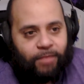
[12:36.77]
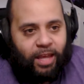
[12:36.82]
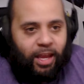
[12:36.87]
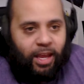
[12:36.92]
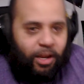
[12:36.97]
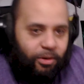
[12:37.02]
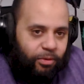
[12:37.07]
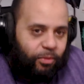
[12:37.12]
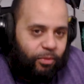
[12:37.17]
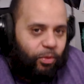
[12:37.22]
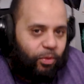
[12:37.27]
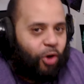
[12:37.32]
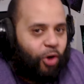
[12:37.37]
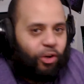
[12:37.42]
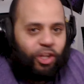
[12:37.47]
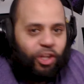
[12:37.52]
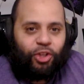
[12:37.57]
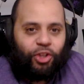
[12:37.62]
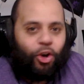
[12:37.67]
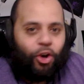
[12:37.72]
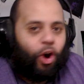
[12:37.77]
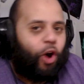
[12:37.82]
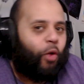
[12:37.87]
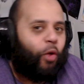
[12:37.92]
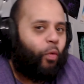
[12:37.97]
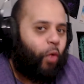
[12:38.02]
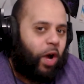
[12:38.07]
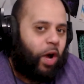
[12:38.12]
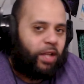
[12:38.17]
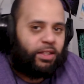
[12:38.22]
And we only saw her
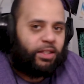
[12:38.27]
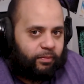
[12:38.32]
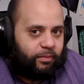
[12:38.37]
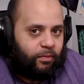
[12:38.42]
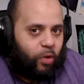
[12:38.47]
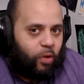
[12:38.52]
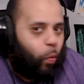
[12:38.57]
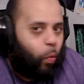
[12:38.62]
once.